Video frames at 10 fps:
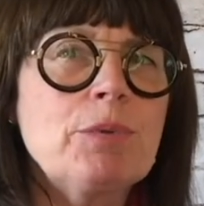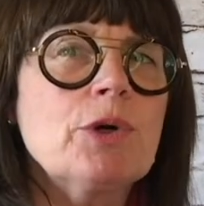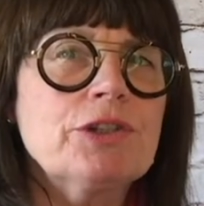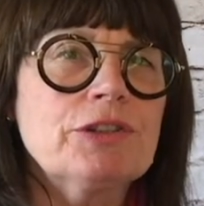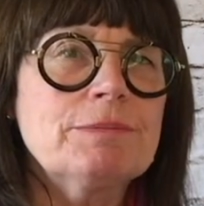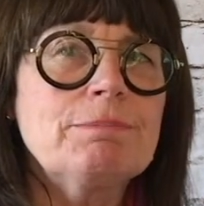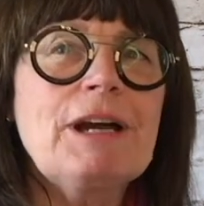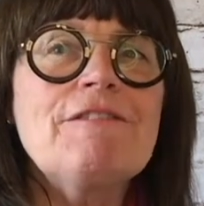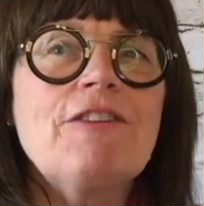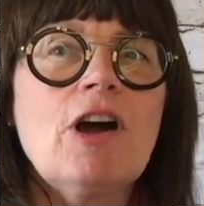portrait
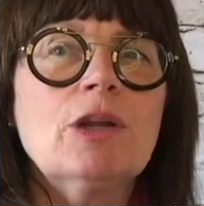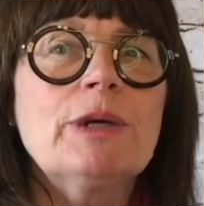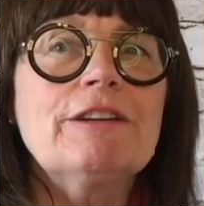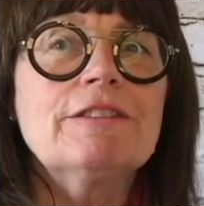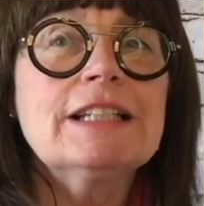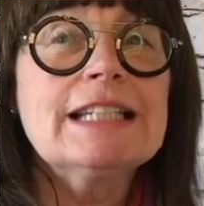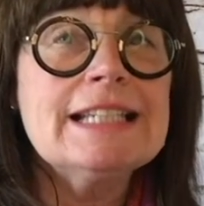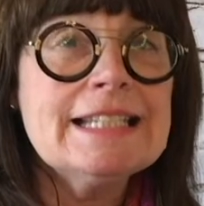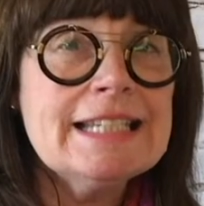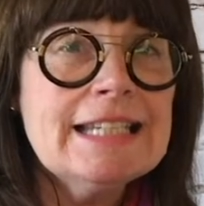by following
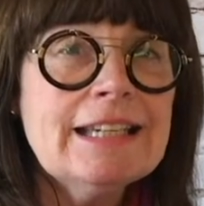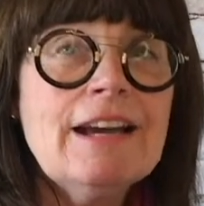easy,